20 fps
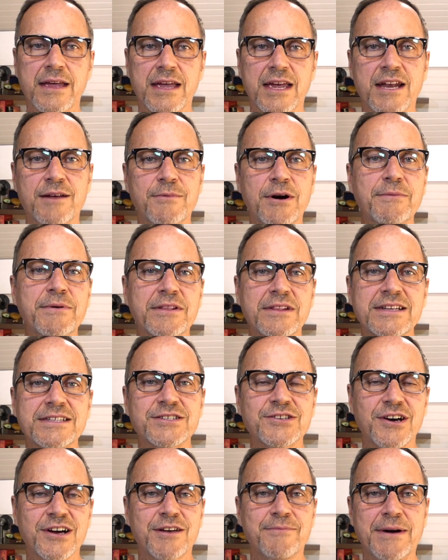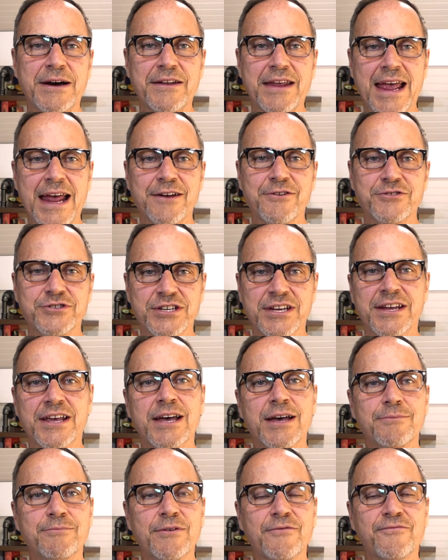In a moment, let's talk about energy.
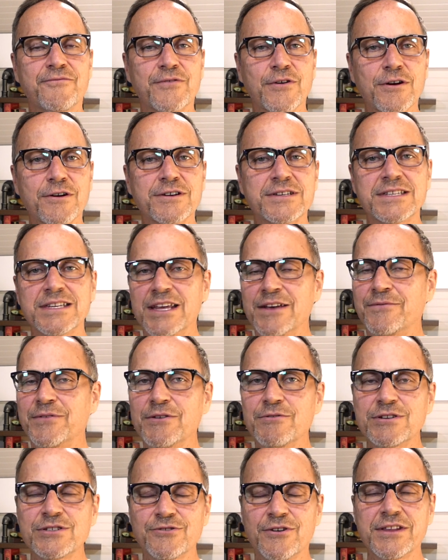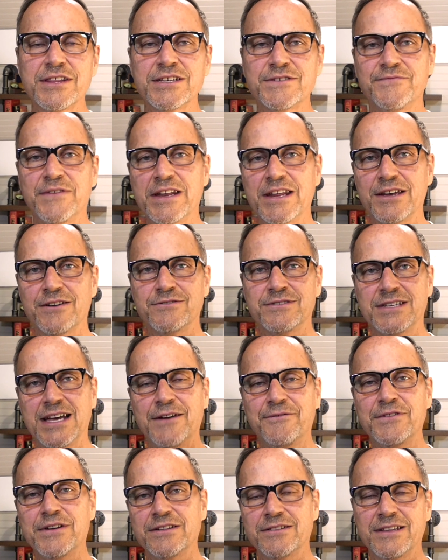But first, if you enjoy this video,
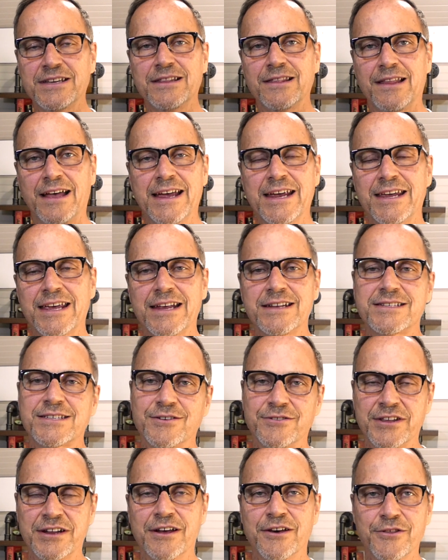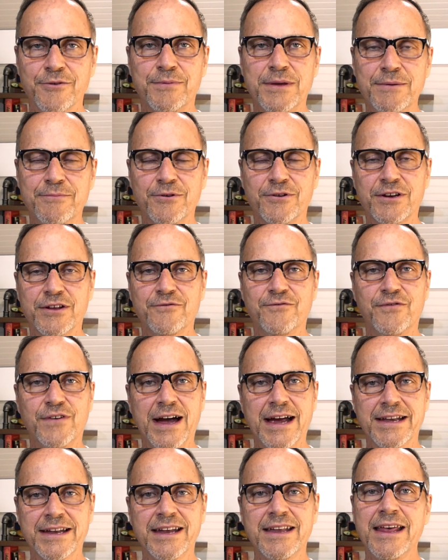definitely like it so that other people can
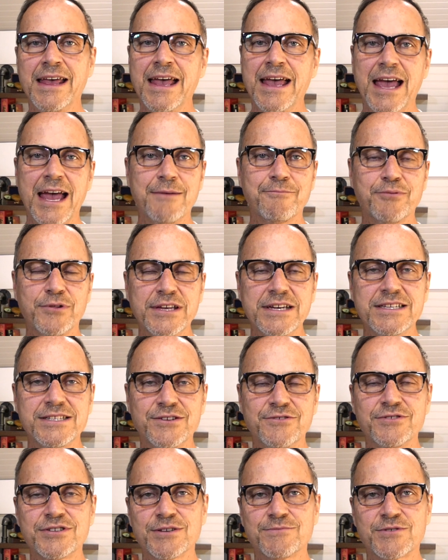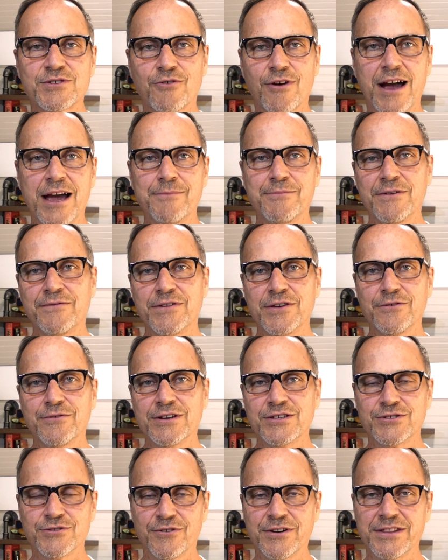find it. And please do subscribe if you
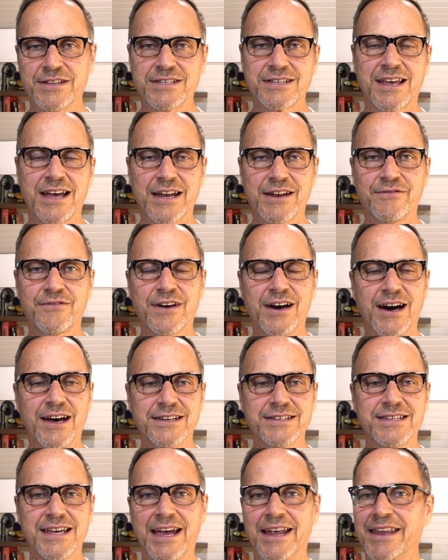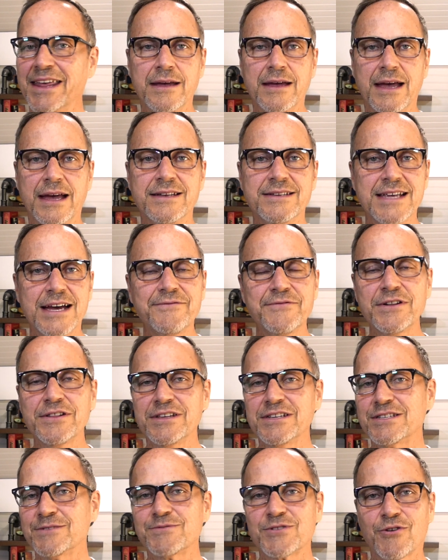enjoy this kind of content. And
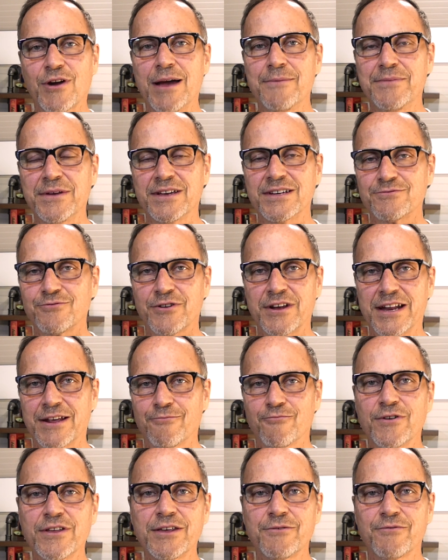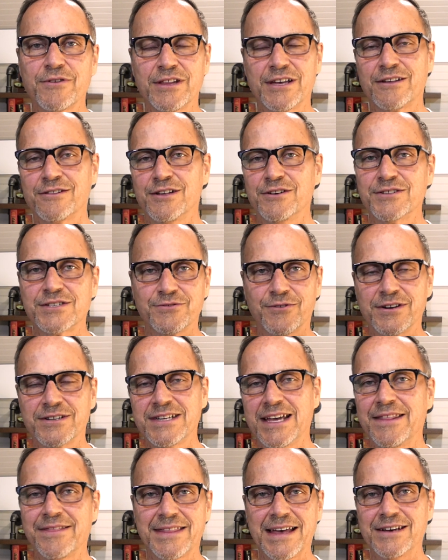definitely subscribe because we're getting really, really close to our
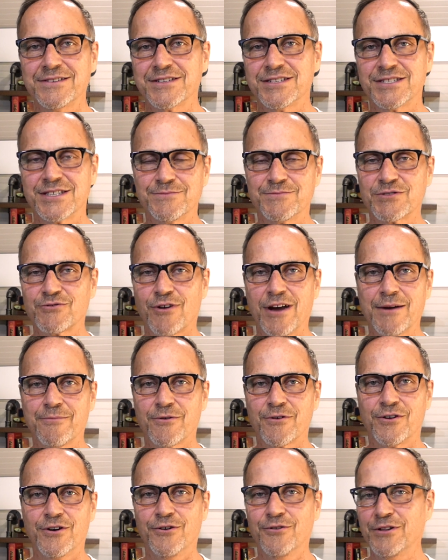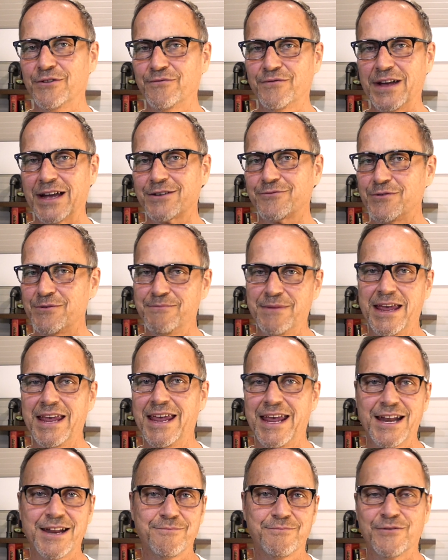10,000 subscriber goal. In fact, we may
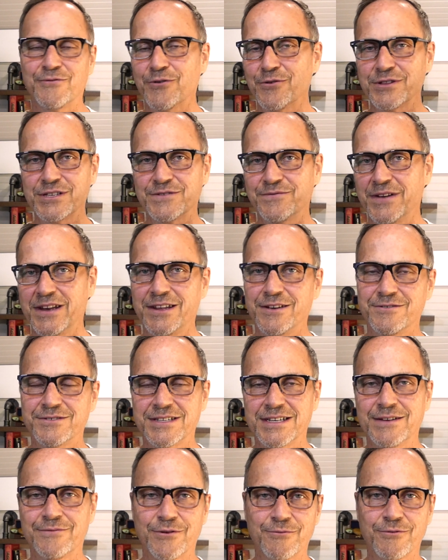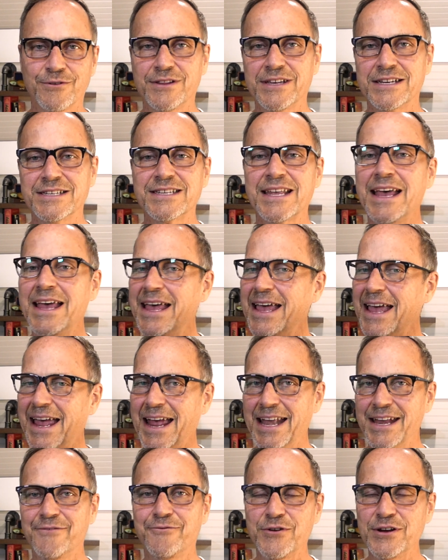hit it before this video is even released.
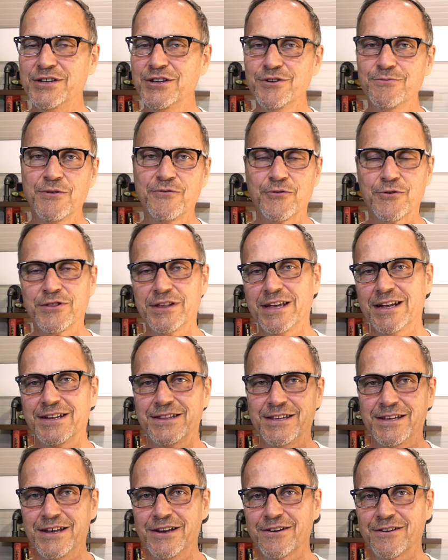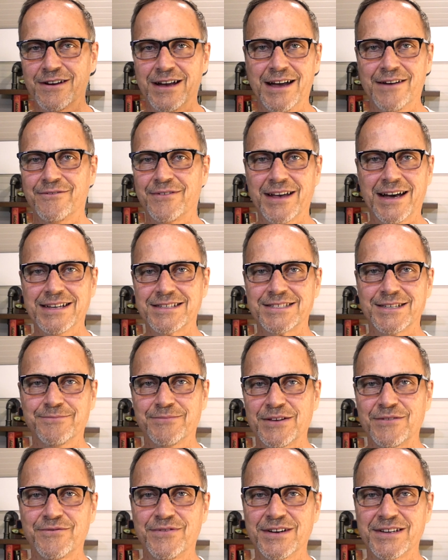And if we do before the end of the year, I've got
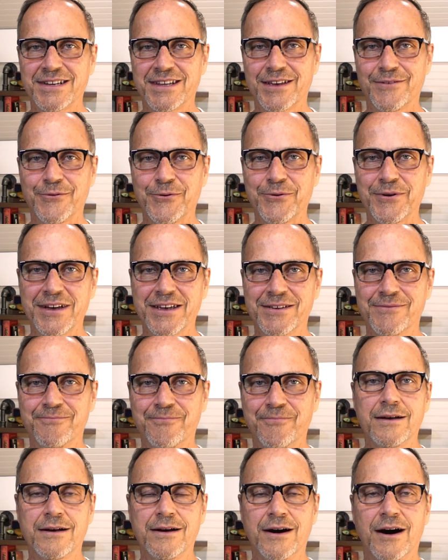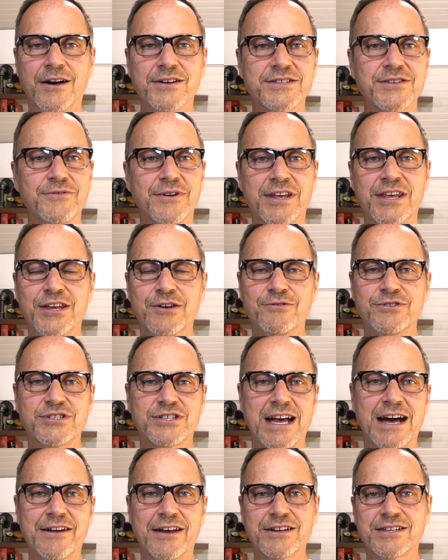something fun to give away. Also, a huge
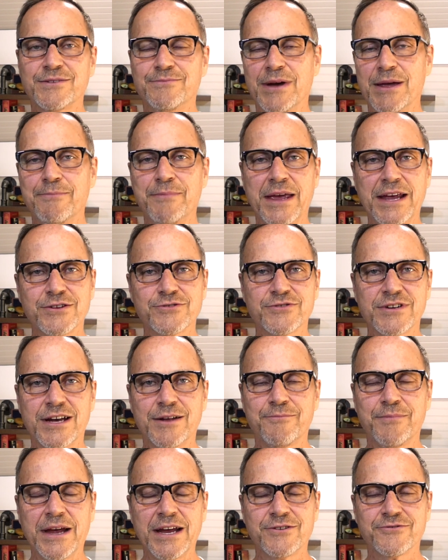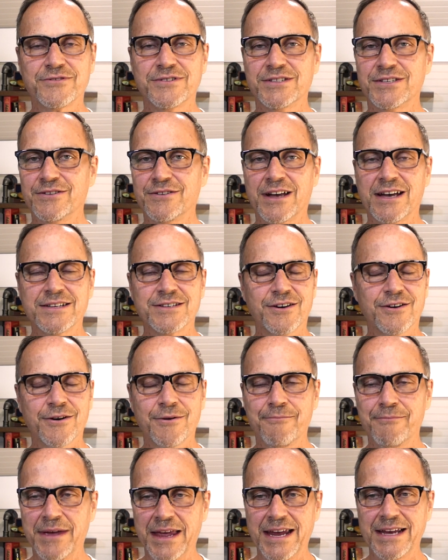shout out to my Patreon patrons. You guys are
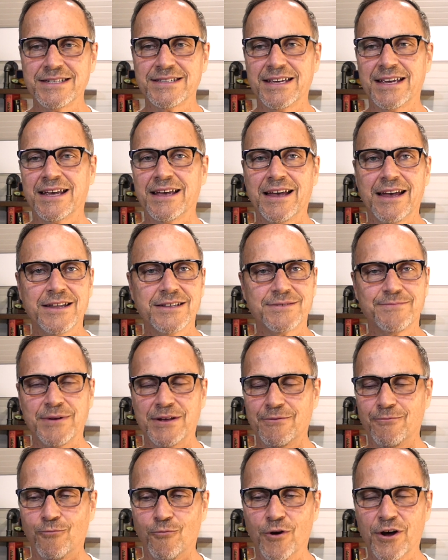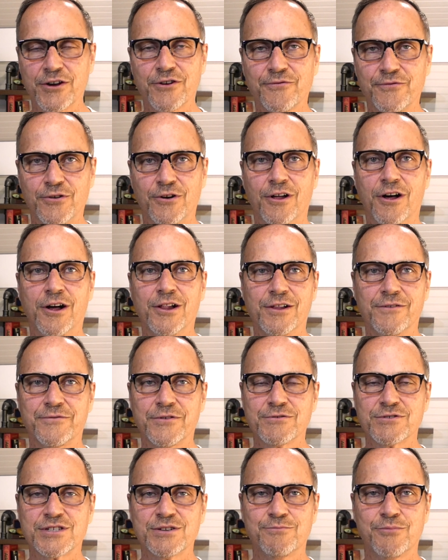amazing, and it's been wonderful, all of
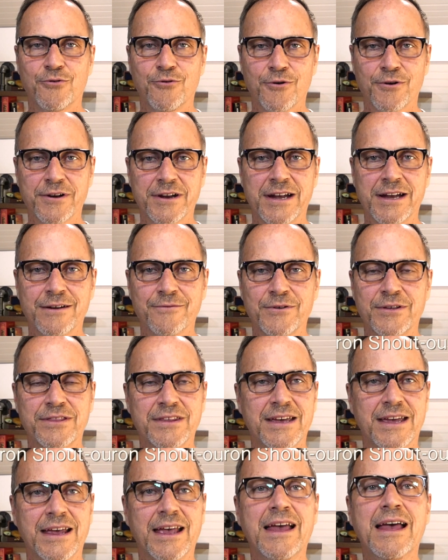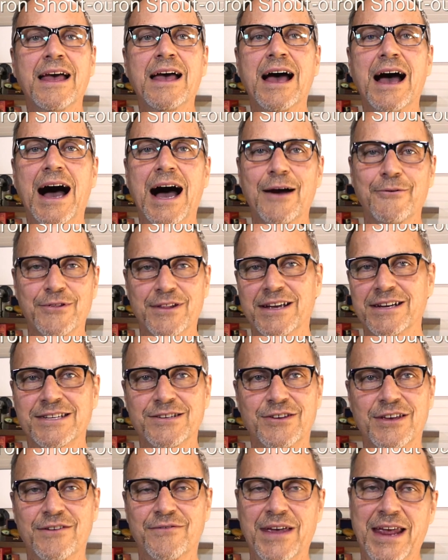your support and everything. I would like
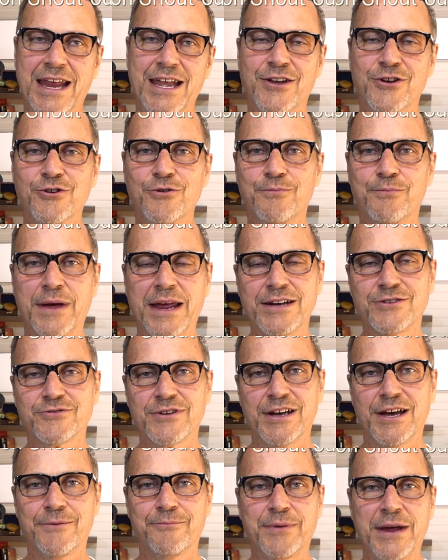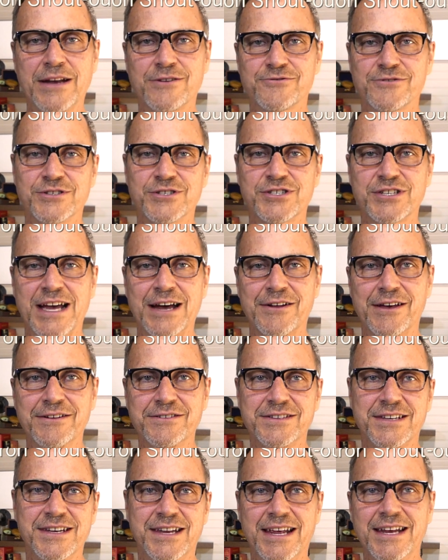to give a new Patreon patron shout
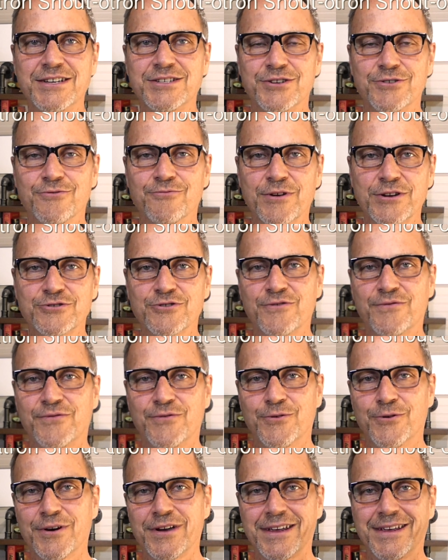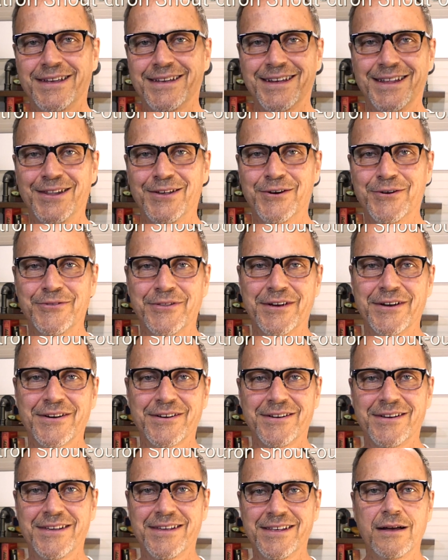out today to Richard Foy. Hello
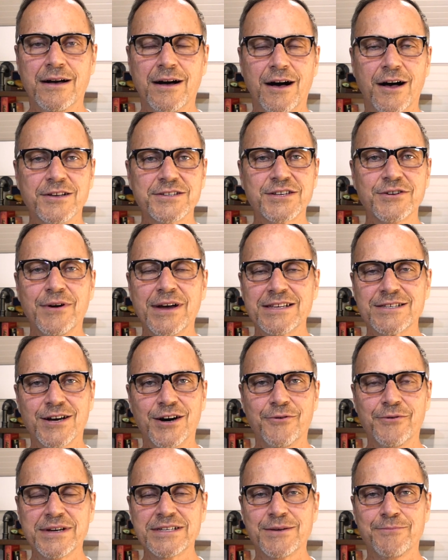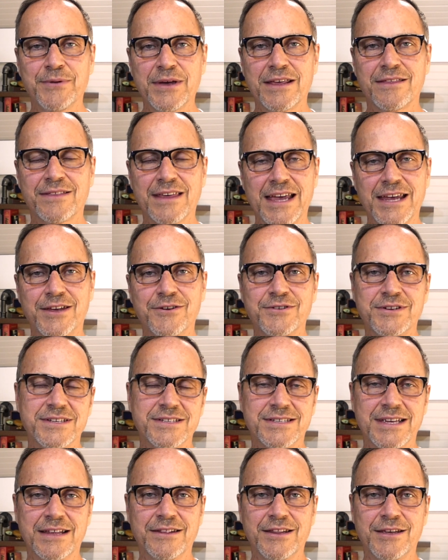there. Also, as always, a big thank you to
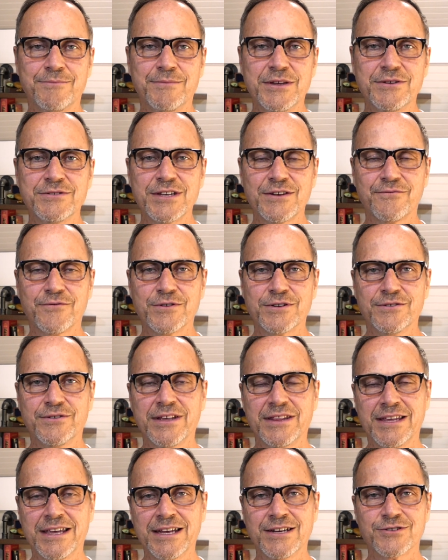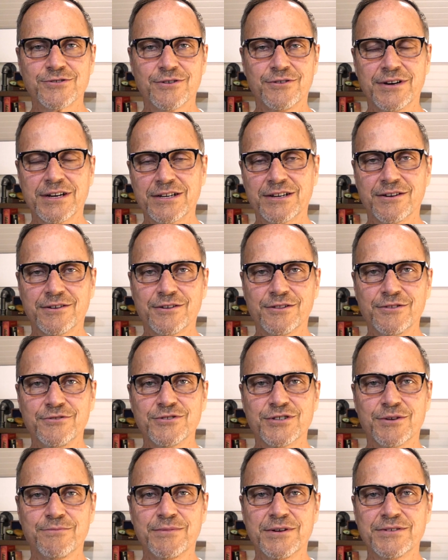Zenlee Music for doing the intro and
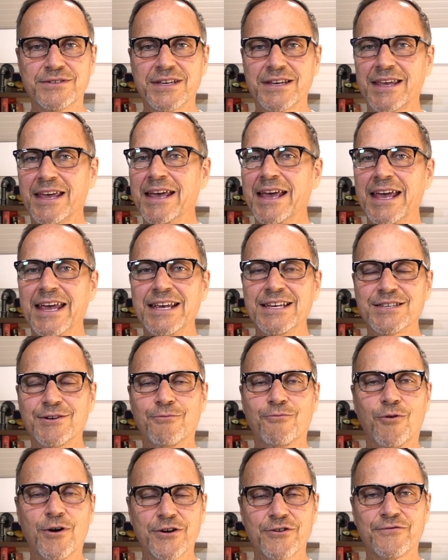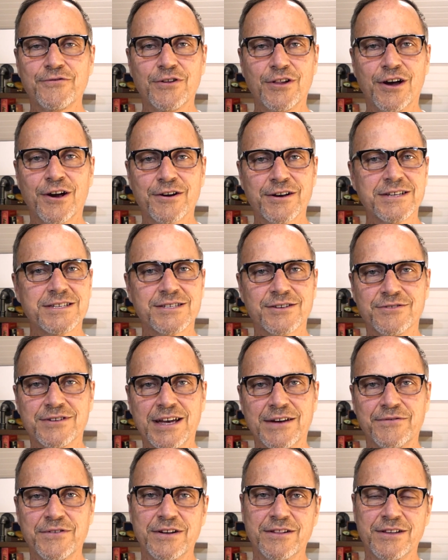conclusion music. He's a wonderful artist, so
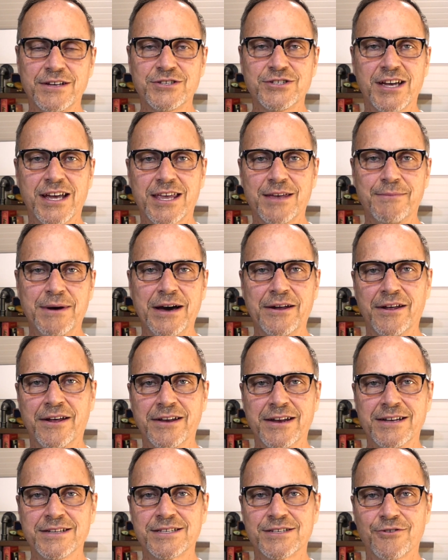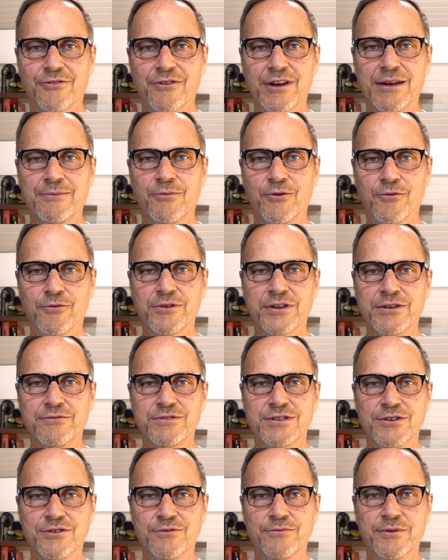definitely check him out on Instagram or
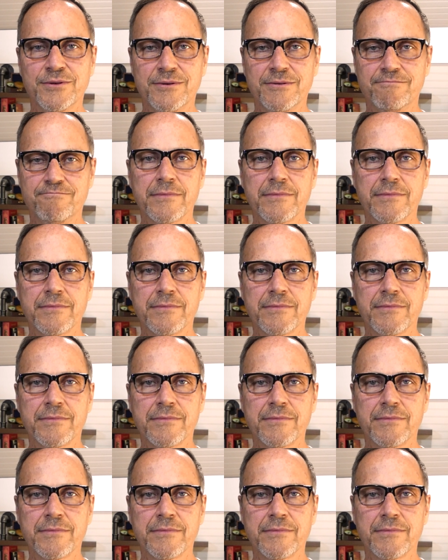YouTube.